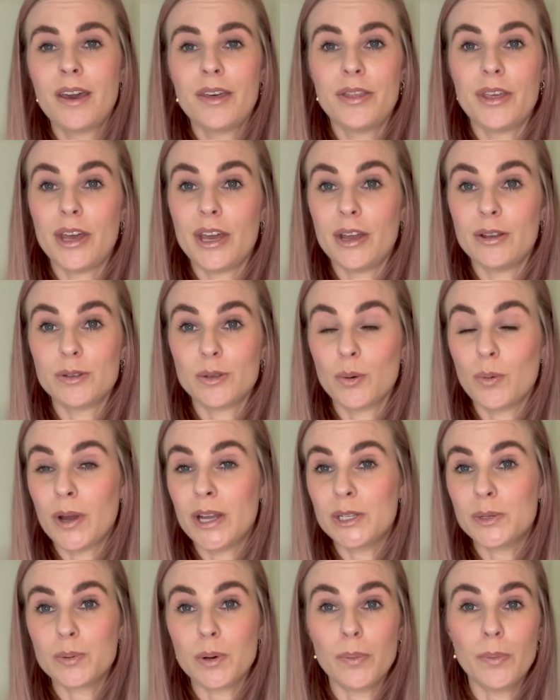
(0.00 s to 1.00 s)
that is
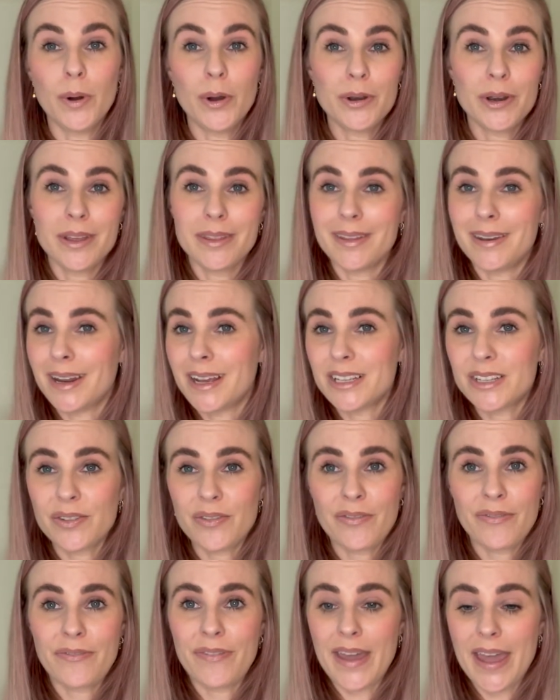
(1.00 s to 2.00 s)
always promoting the next
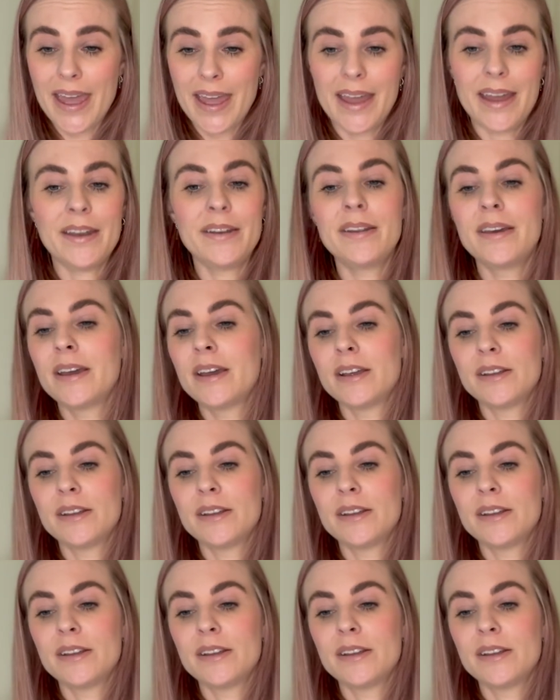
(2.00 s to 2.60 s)
fad,